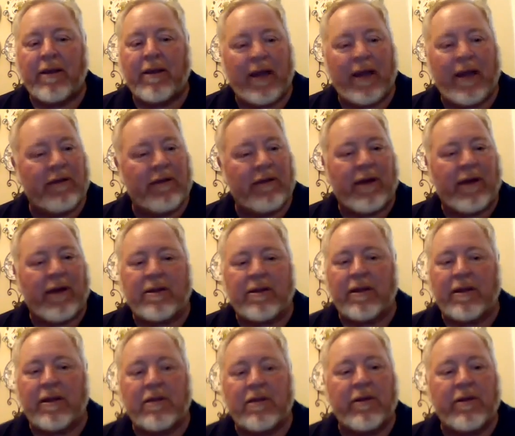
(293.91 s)
Hey,
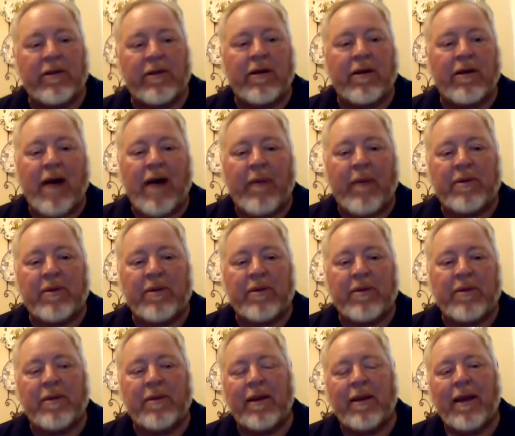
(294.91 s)
congratulations on your accomplishment.